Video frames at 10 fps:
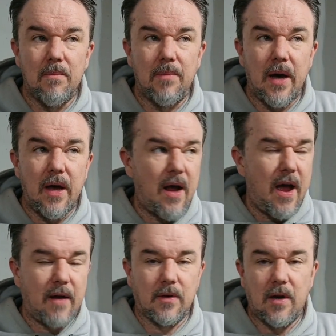but
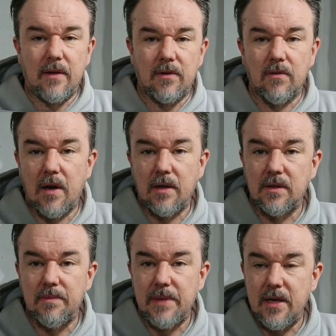I'm going to have to run
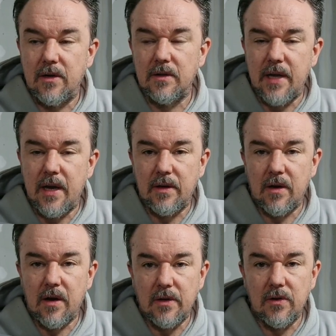some heaters down
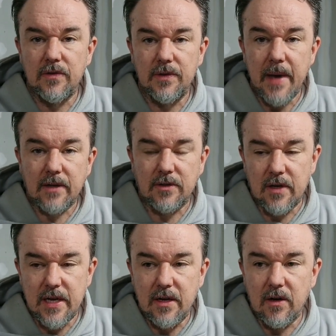here. I do have some
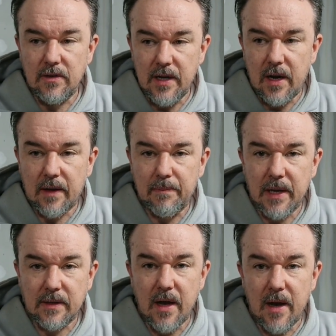extra heaters that I
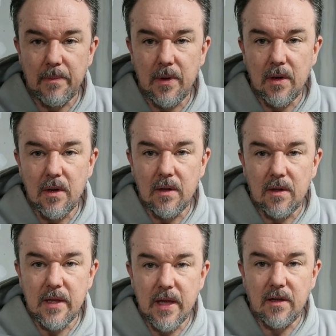picked up
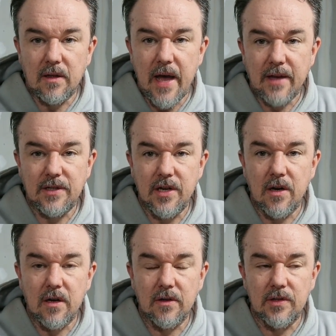end of last
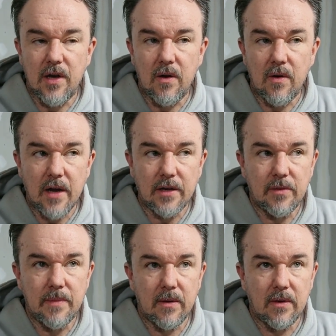year, so I
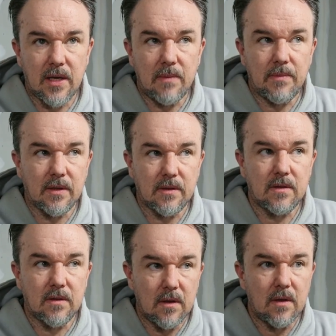should be able to keep
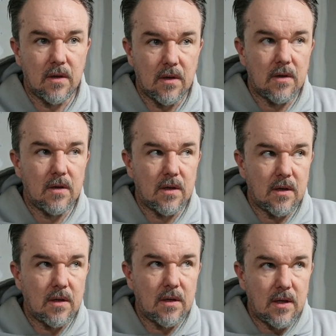
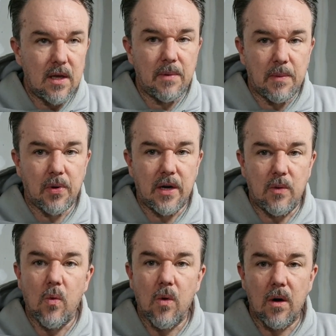it pretty
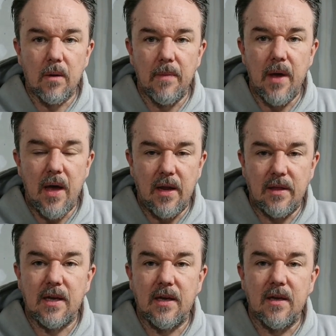warm. And I
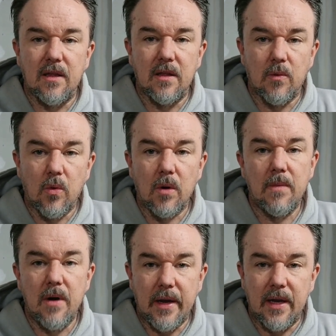think the
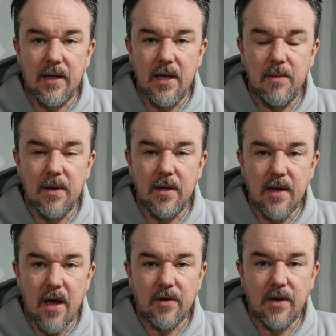warmer I can keep it
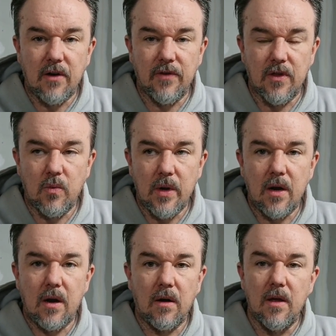down here for the
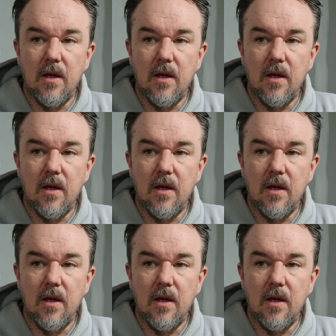winter,